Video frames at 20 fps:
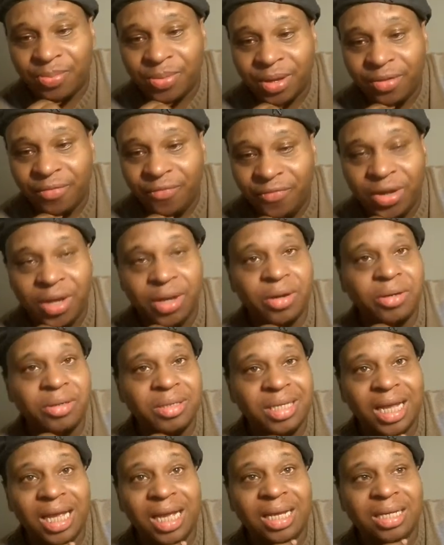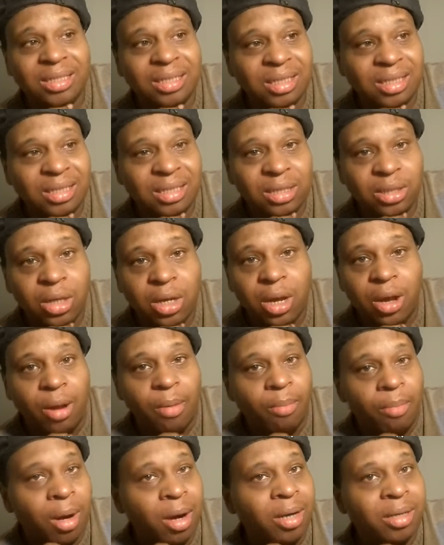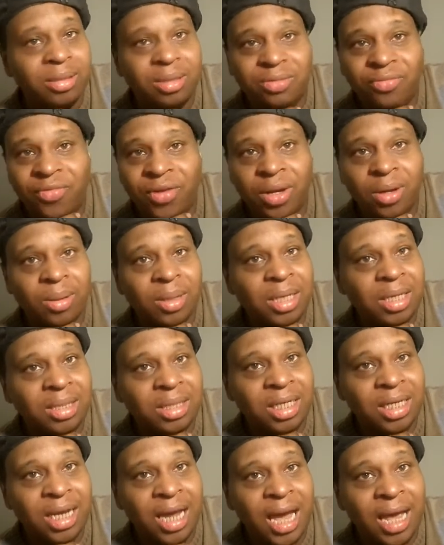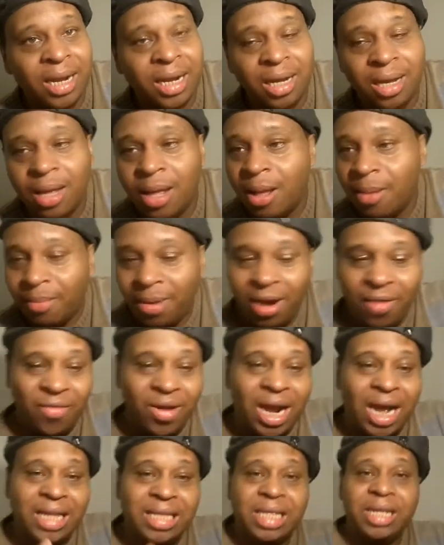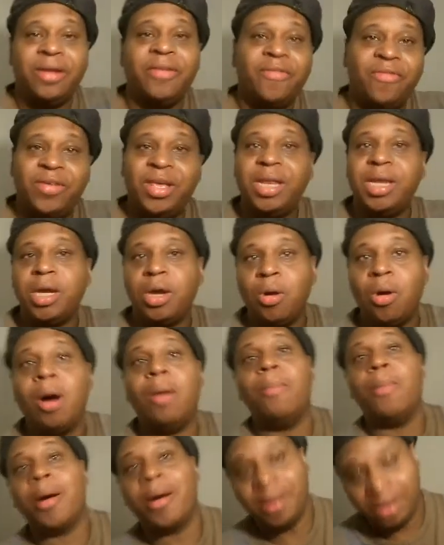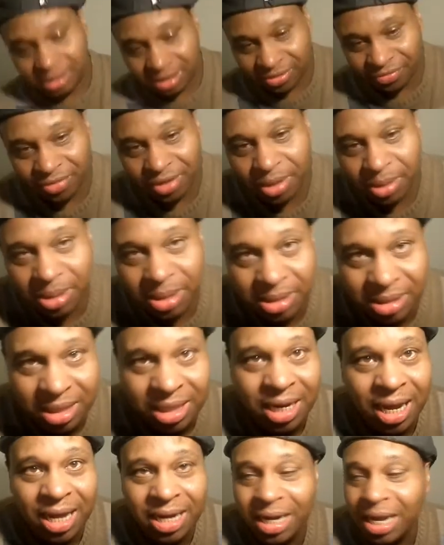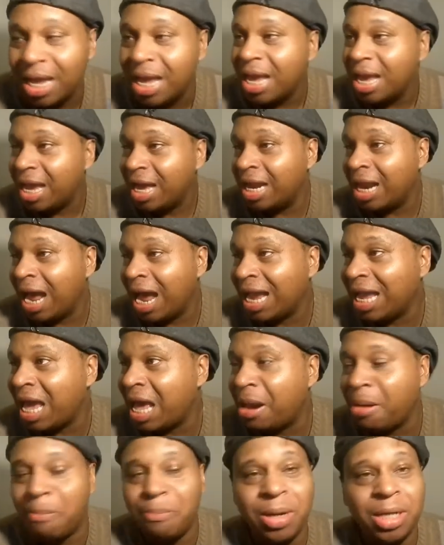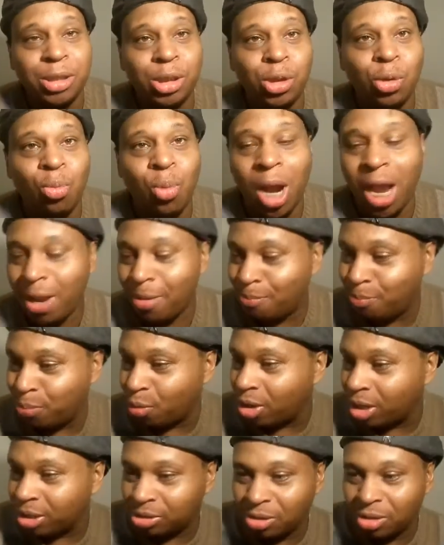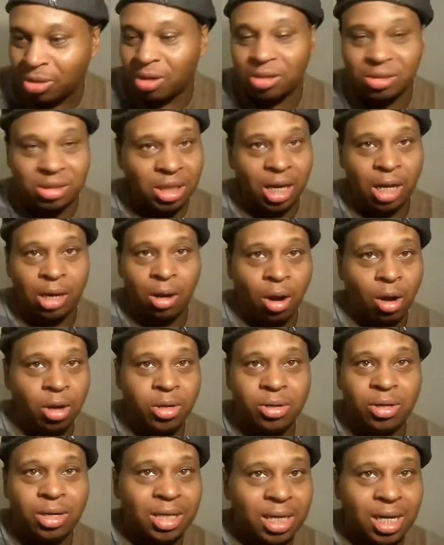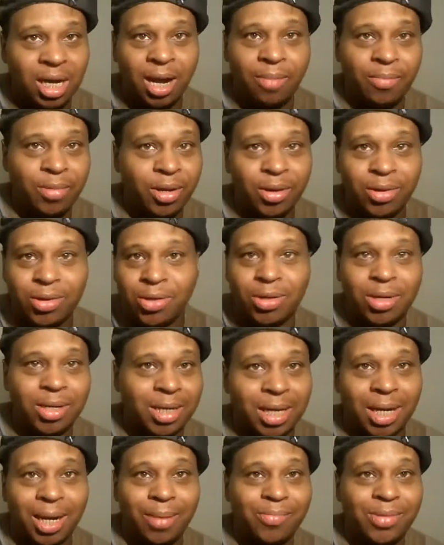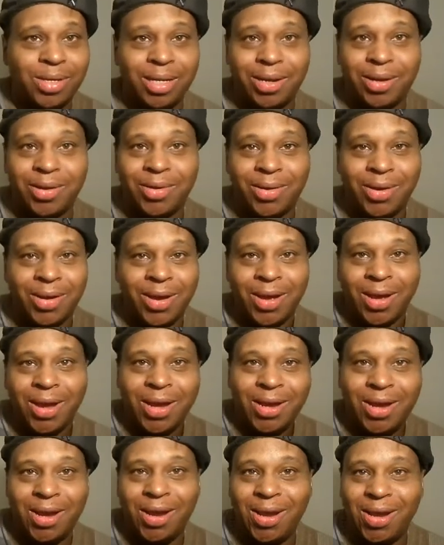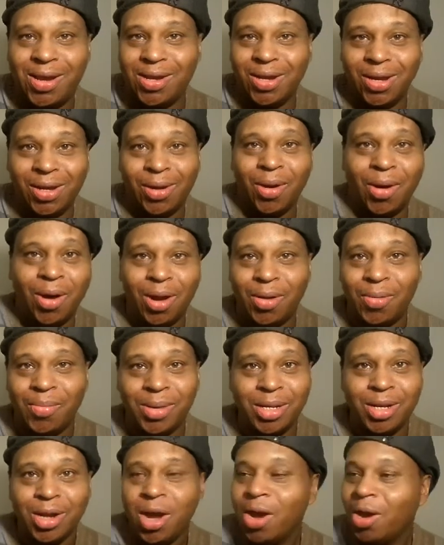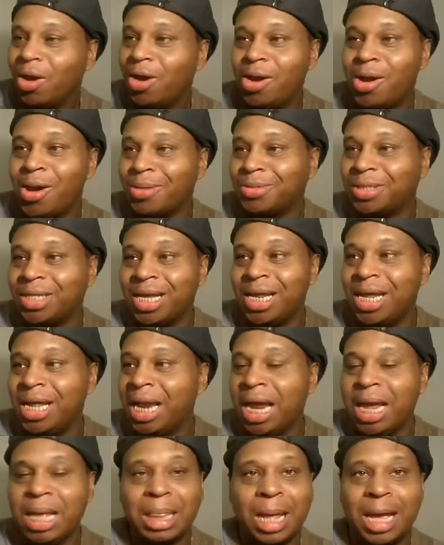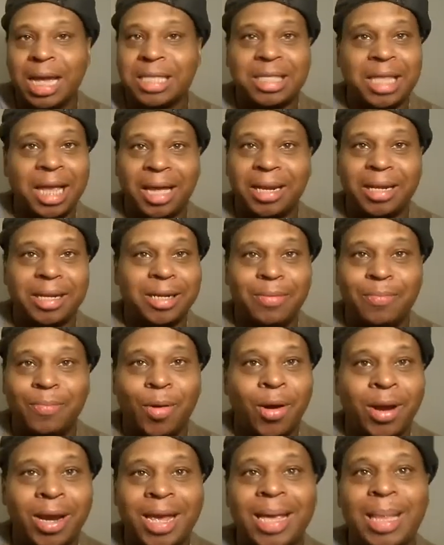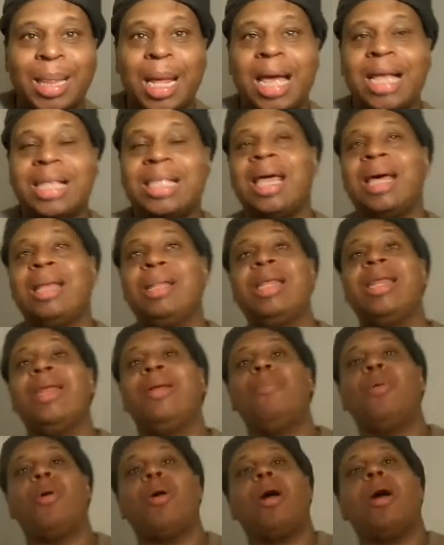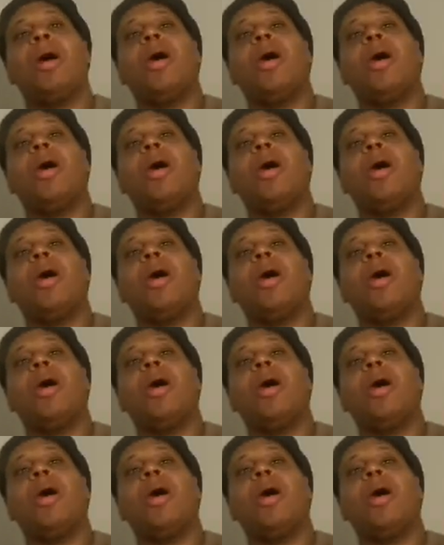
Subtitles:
Vigor, Texas, Martinsville, Indiana. Matter of fact, I did a video on Martinsville, Indiana, and I got a bunch of white boys on there saying, oh, you can come here, you can come here. You know what I mean? You know what I'm saying? It ain't like that anymore. It ain't like that anymore.